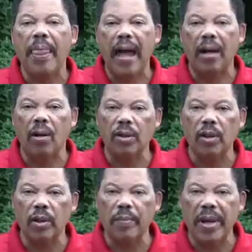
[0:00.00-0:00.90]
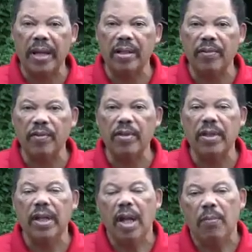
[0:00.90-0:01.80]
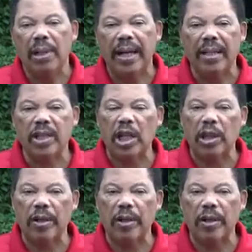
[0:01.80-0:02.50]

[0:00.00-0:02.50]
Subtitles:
that also can make a difference. Plants that are